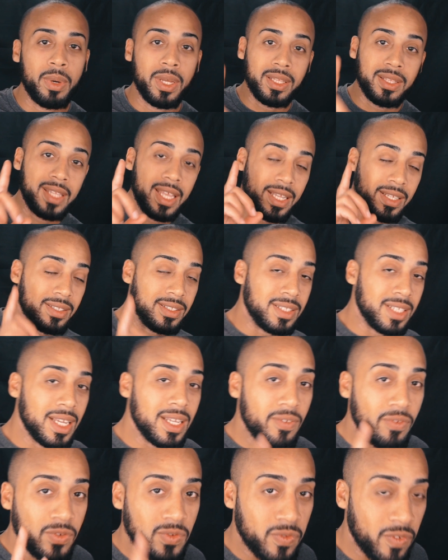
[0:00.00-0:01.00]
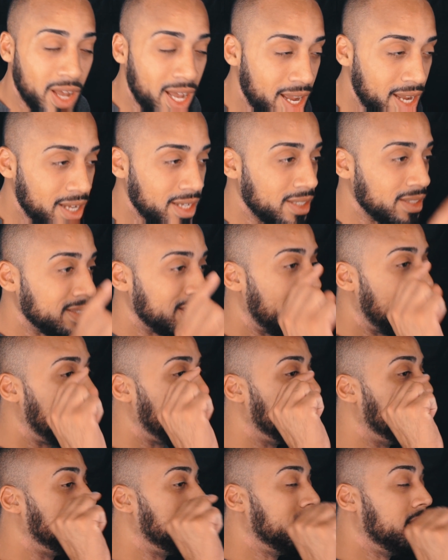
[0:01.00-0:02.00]
But they did find
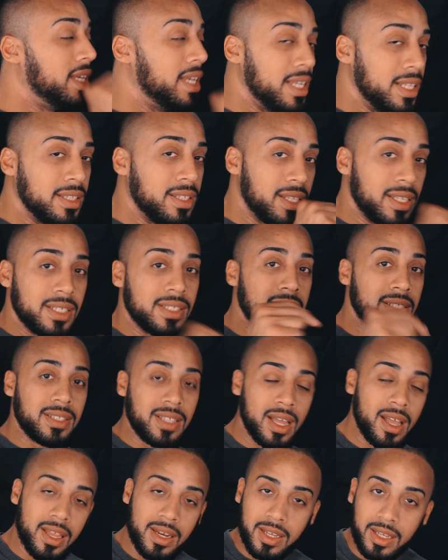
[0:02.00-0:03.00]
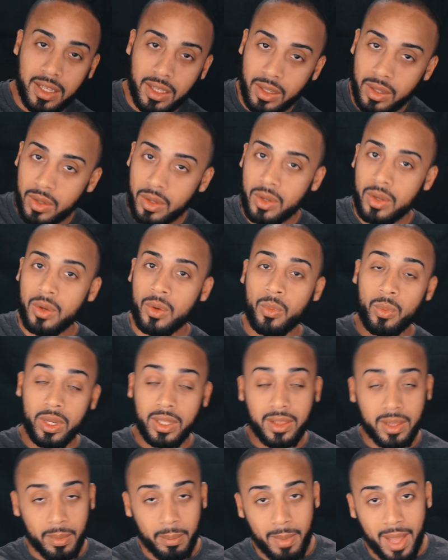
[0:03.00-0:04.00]
that in this study
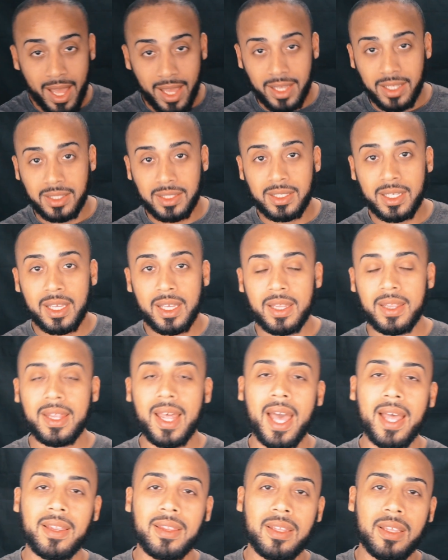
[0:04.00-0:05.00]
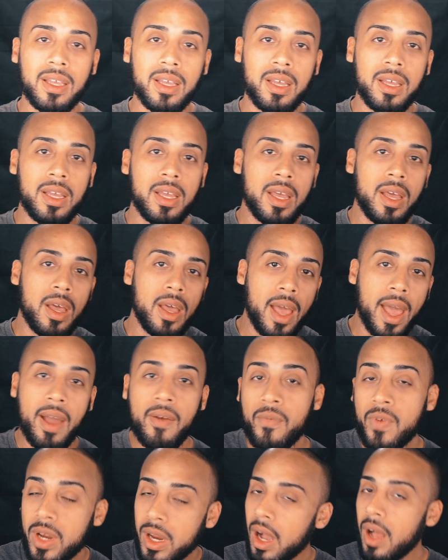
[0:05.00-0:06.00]
with the mice, that the
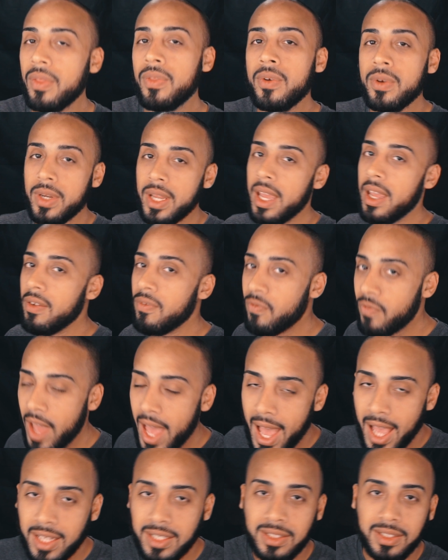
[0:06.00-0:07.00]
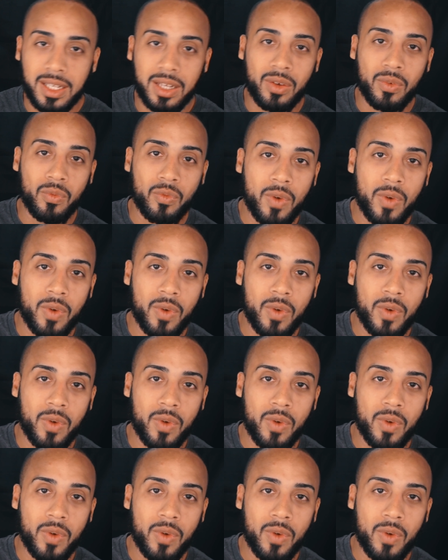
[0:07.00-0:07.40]
every other day fasting